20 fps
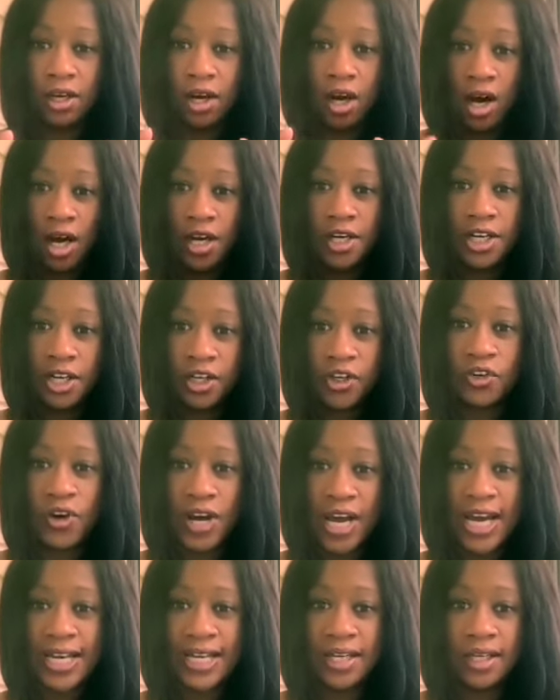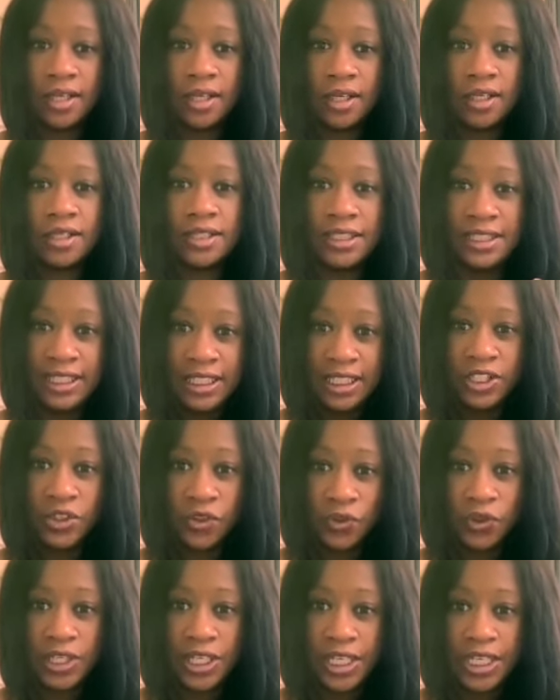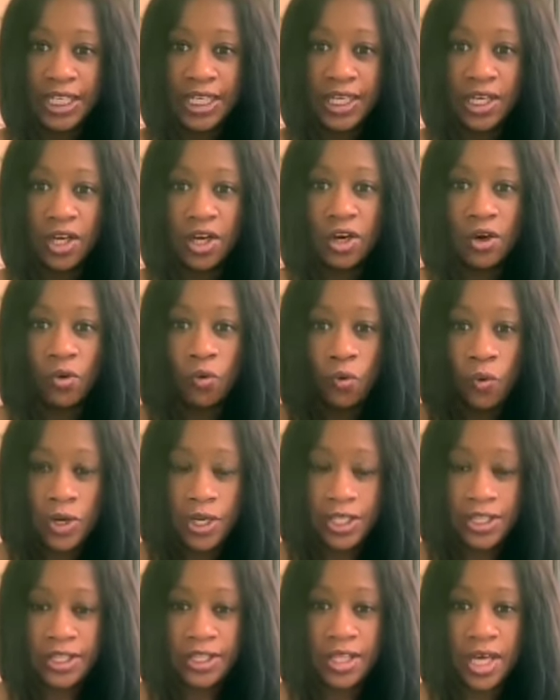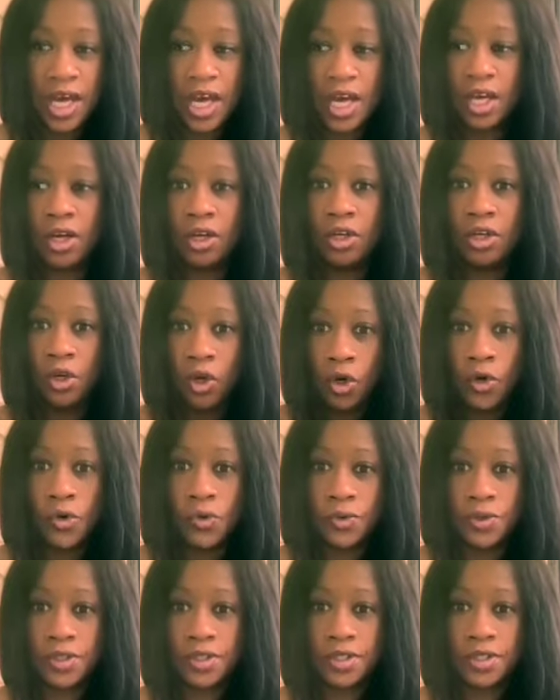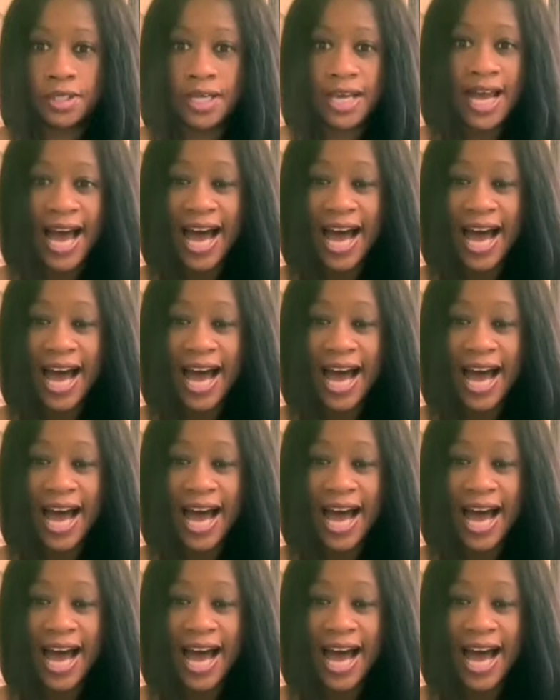undergrad degree with loans.